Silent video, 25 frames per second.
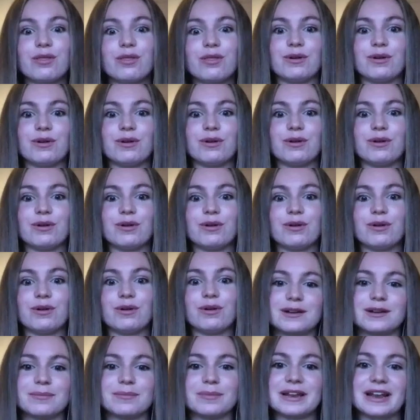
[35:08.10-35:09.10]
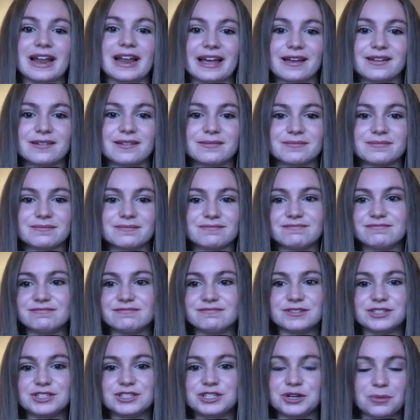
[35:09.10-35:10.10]
thought it was only gonna be like
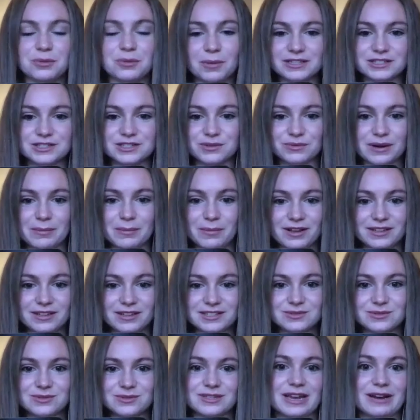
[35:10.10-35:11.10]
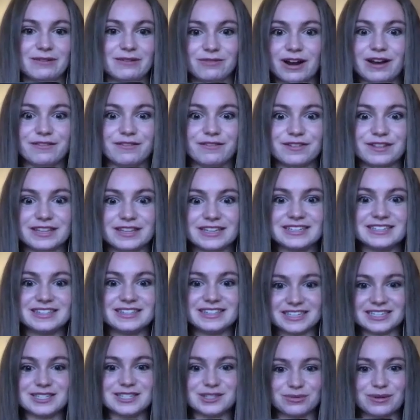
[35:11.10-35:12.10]
2 months, 3 months. It was like, right, for
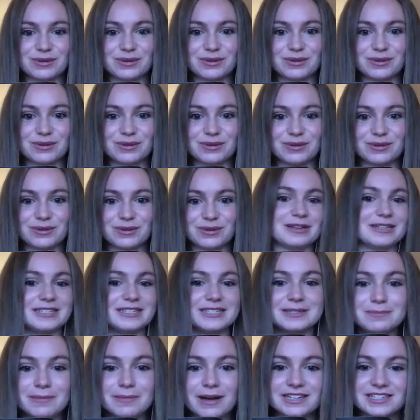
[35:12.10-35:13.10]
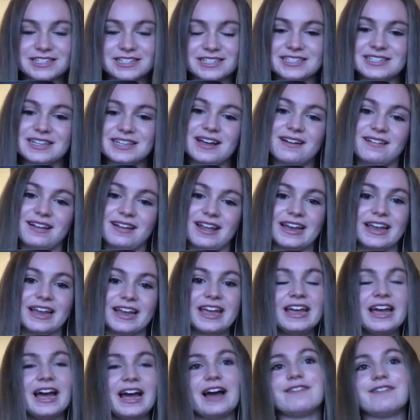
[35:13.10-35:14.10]
these 3 months, I'm gonna smash this out. Like
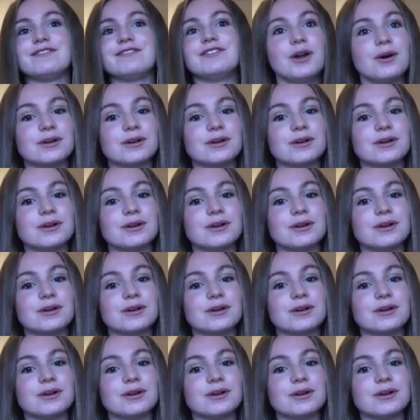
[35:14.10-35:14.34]
I have no